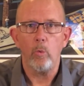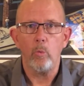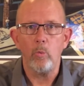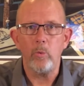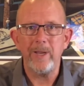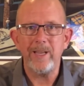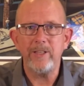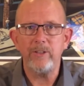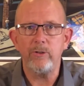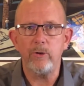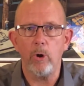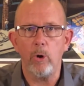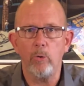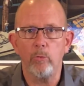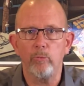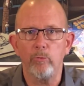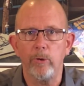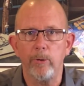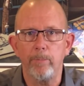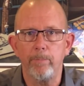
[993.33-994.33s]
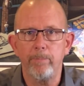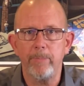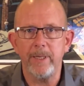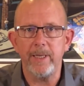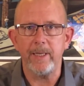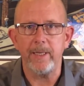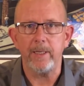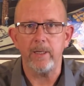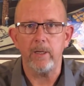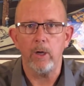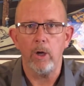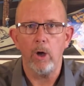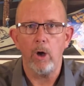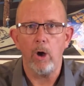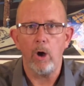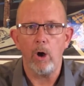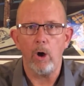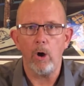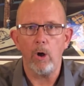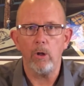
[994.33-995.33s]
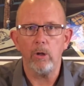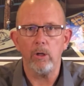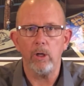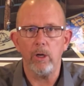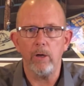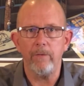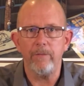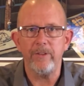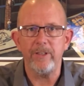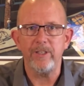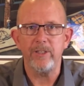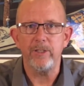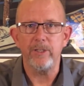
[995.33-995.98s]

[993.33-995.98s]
we don't repeat all of the